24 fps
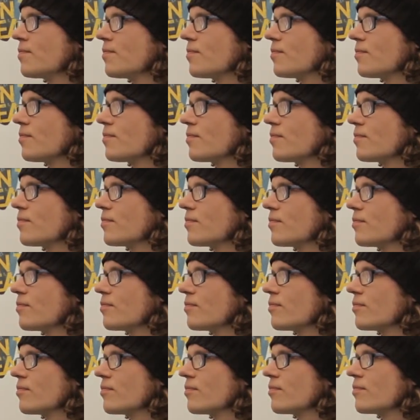
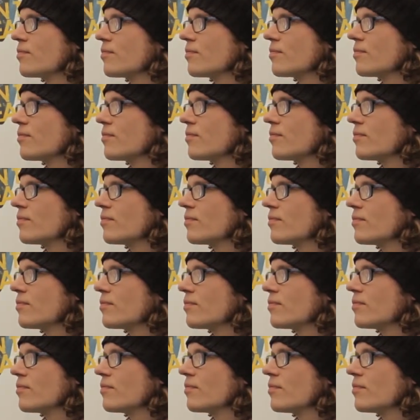
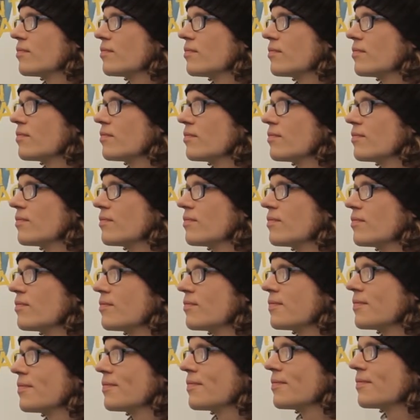
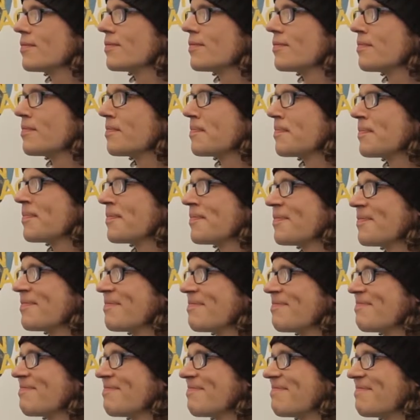
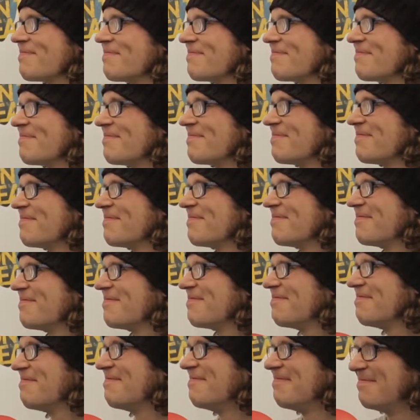
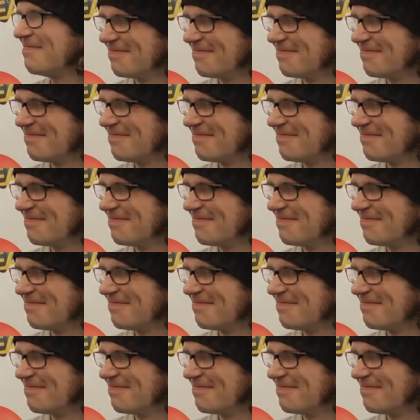(silent)